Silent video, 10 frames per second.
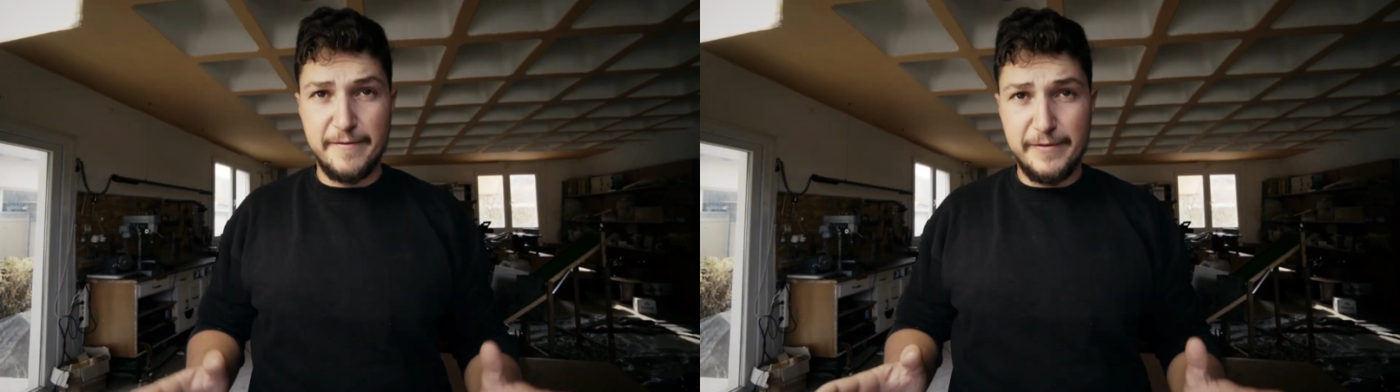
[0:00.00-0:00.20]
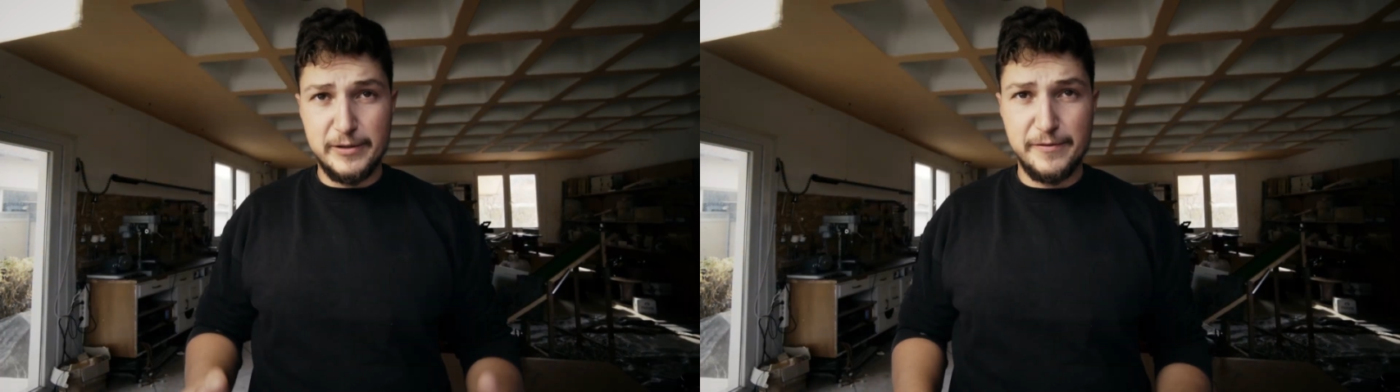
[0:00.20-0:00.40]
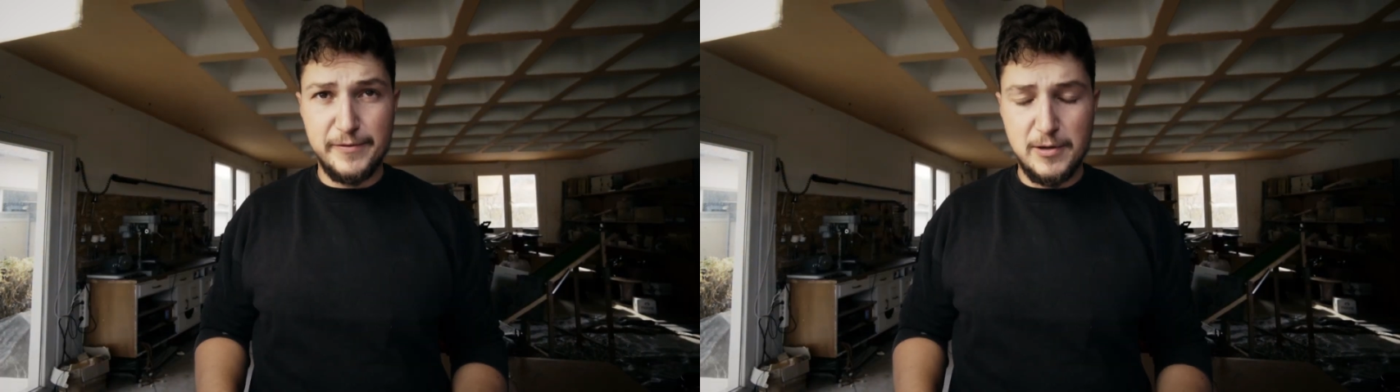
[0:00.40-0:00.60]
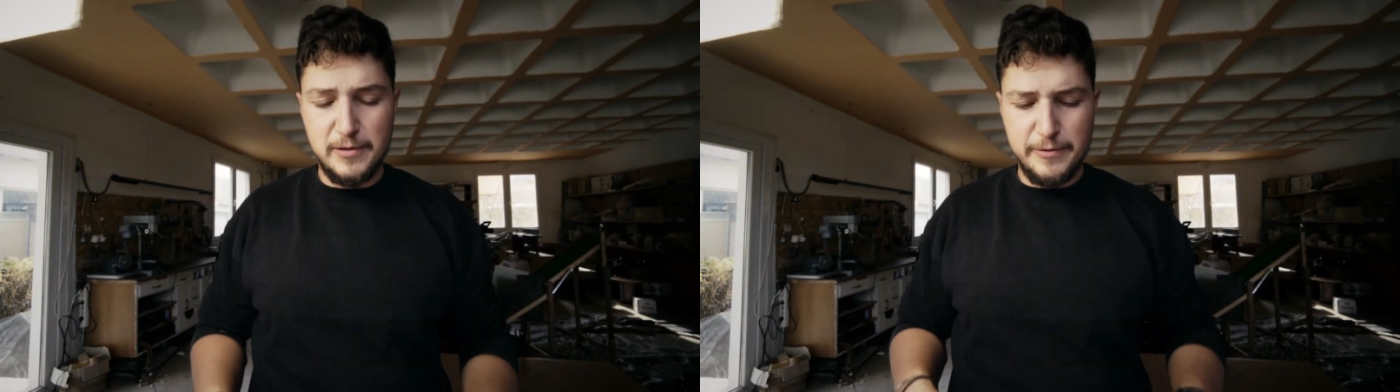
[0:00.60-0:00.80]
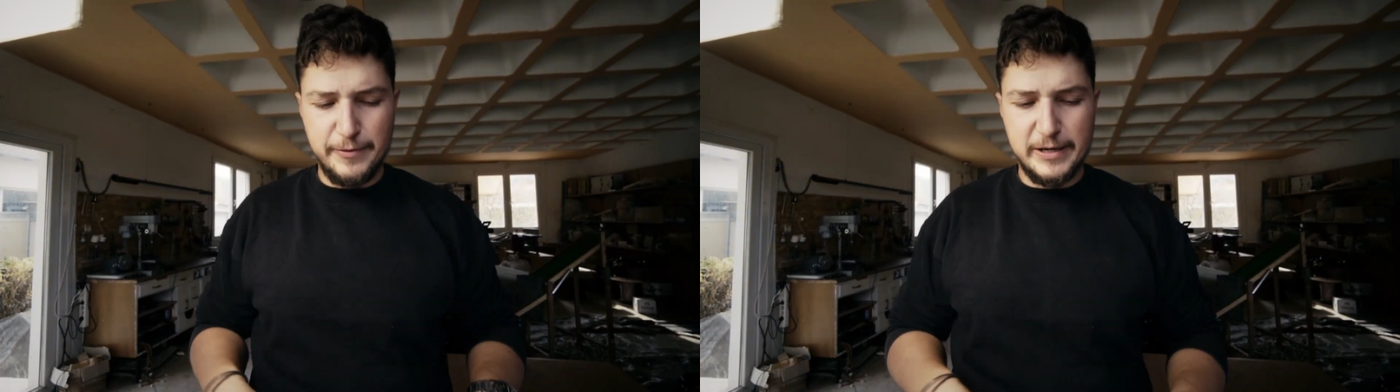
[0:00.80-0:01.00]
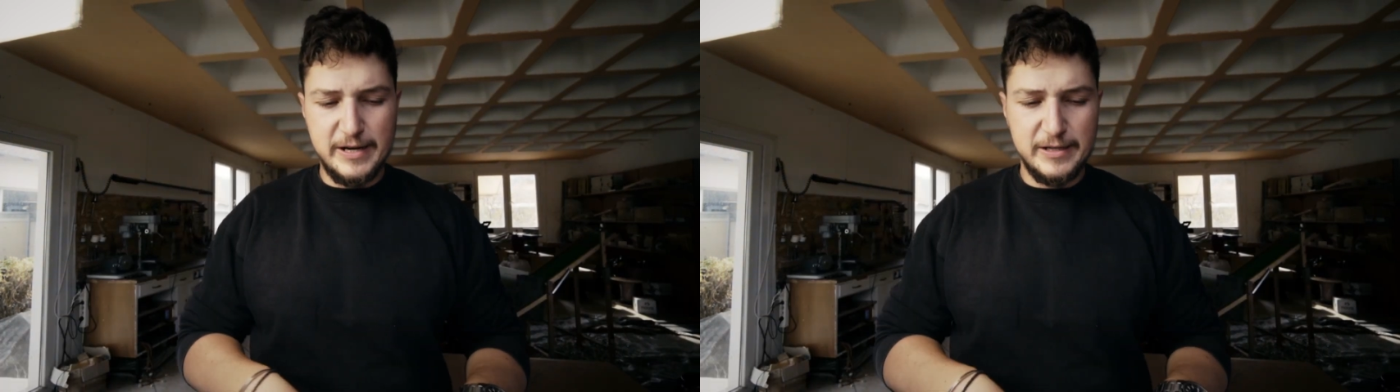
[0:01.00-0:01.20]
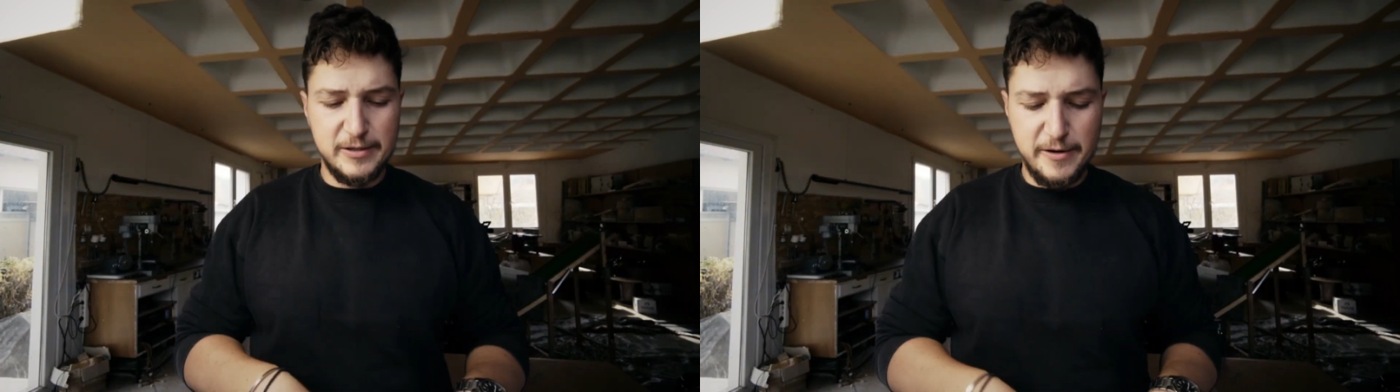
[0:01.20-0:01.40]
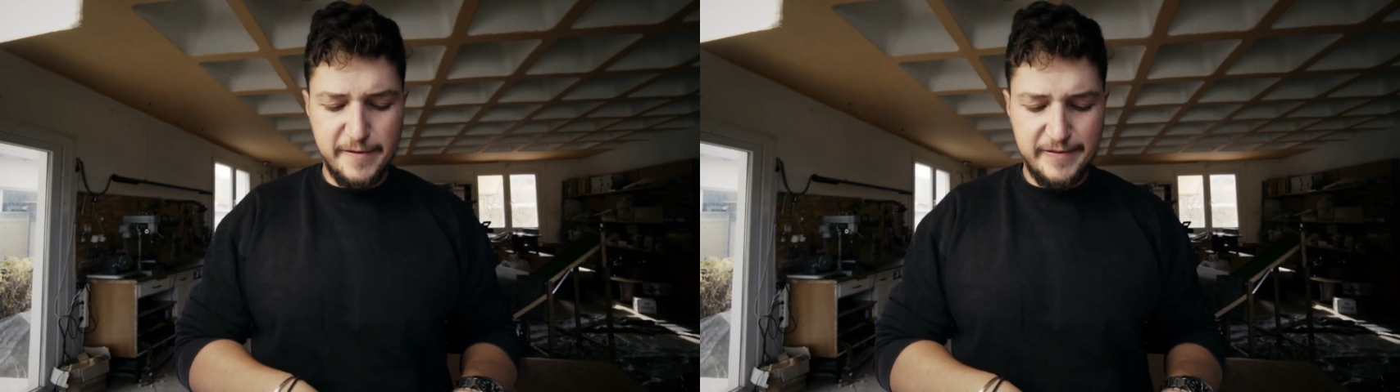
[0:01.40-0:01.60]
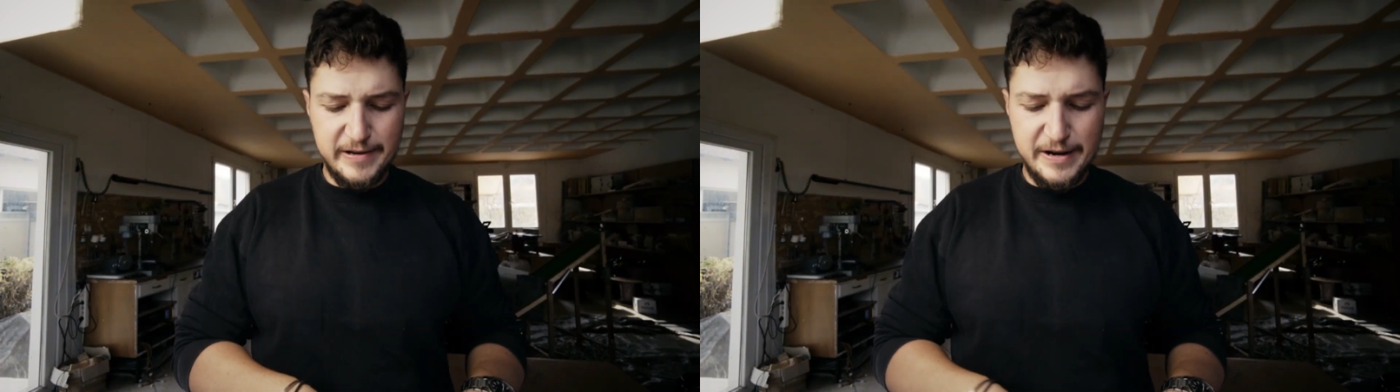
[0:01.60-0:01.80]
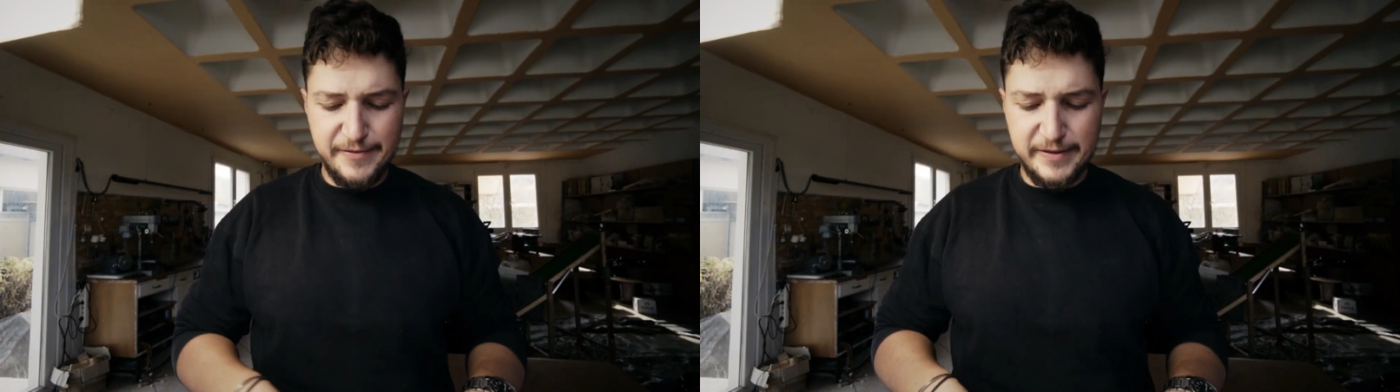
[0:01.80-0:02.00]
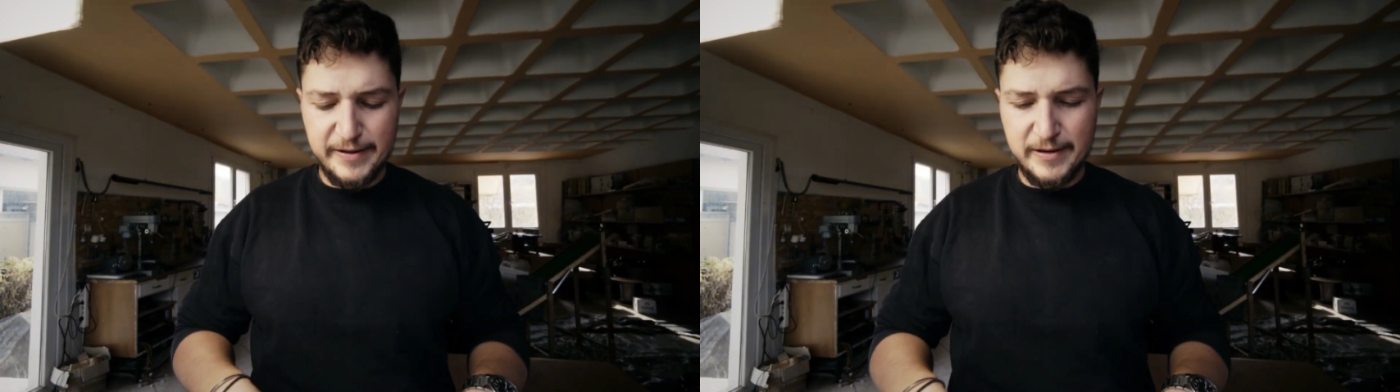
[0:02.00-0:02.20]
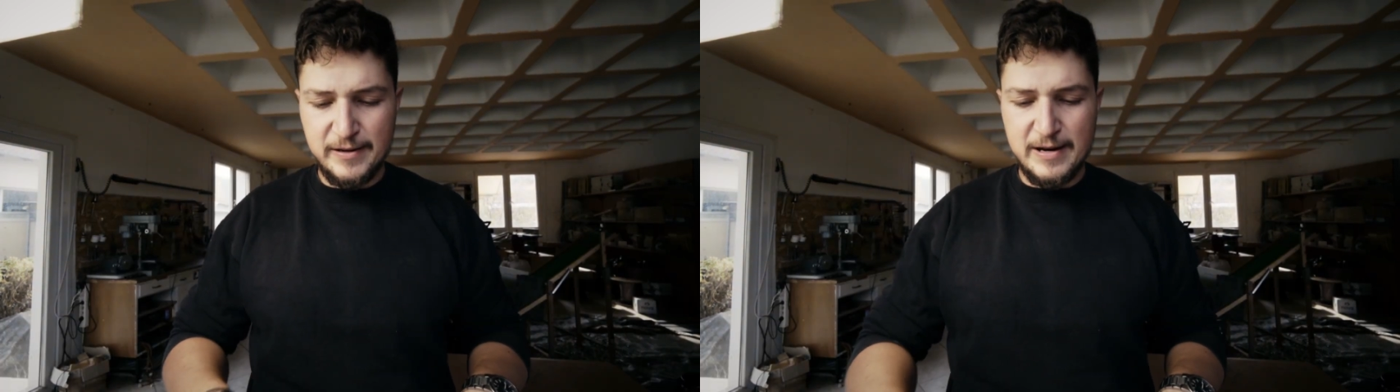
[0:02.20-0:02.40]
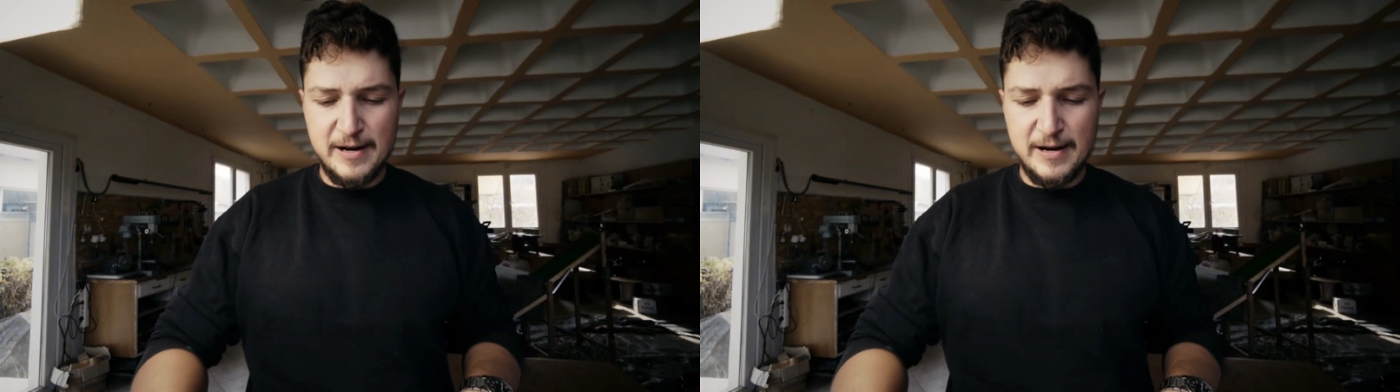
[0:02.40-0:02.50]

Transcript: first of all, we cut off everything